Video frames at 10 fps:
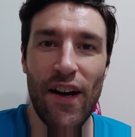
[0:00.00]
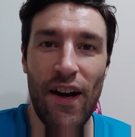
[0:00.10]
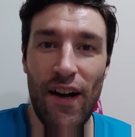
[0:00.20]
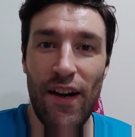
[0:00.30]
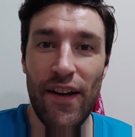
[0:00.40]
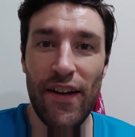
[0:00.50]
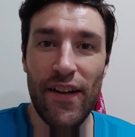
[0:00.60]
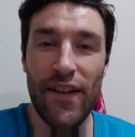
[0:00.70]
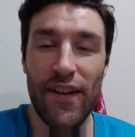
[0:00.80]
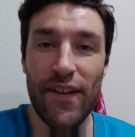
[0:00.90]

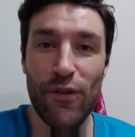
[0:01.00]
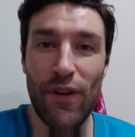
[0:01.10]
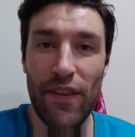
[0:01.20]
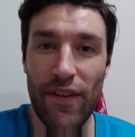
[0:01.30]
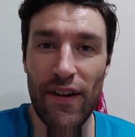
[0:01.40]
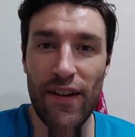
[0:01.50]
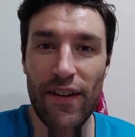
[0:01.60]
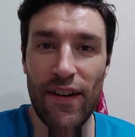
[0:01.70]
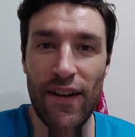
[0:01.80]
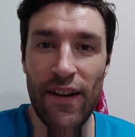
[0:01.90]
I went
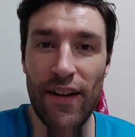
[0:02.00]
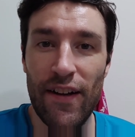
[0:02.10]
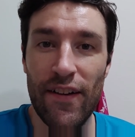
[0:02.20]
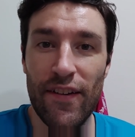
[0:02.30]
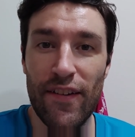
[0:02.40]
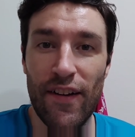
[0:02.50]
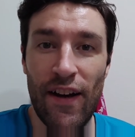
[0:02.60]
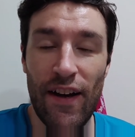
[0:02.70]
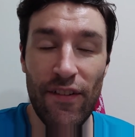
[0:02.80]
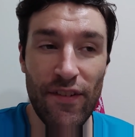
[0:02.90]
there, and
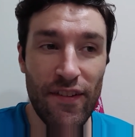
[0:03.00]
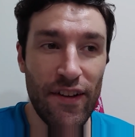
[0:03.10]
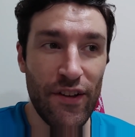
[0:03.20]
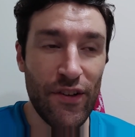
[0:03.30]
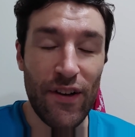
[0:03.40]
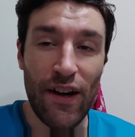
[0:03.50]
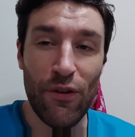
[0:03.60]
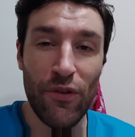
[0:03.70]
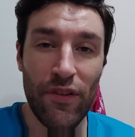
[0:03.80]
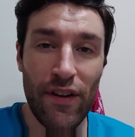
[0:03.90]
I have to tell you,
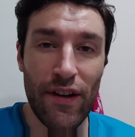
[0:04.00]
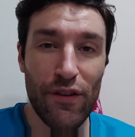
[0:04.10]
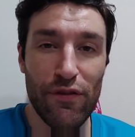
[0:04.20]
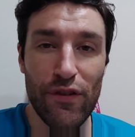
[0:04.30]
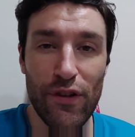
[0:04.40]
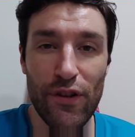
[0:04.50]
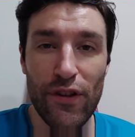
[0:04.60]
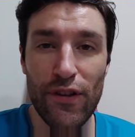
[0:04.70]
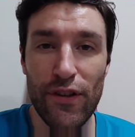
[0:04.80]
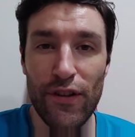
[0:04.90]
I was there
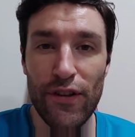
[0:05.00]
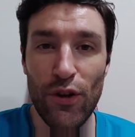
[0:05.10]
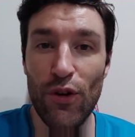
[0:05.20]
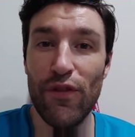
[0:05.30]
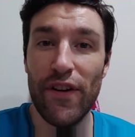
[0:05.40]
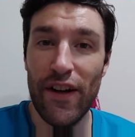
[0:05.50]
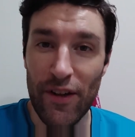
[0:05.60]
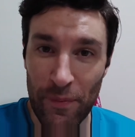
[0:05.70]
for over 90